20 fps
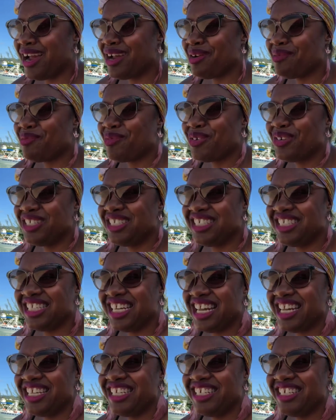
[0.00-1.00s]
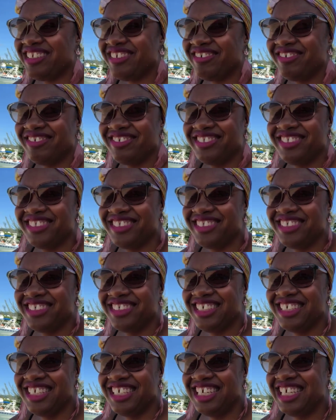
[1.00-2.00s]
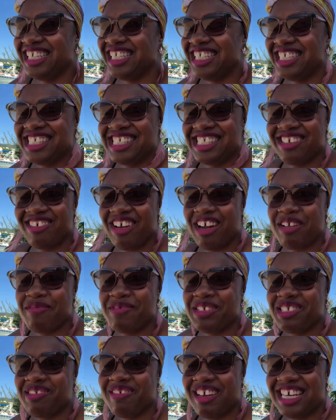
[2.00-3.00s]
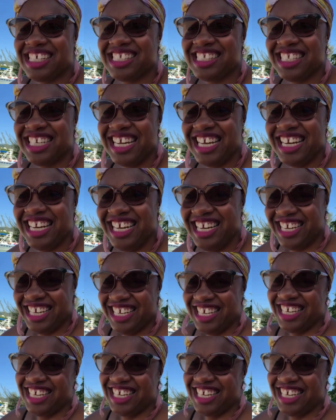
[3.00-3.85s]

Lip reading: I appreciate you. This crab is fascinating.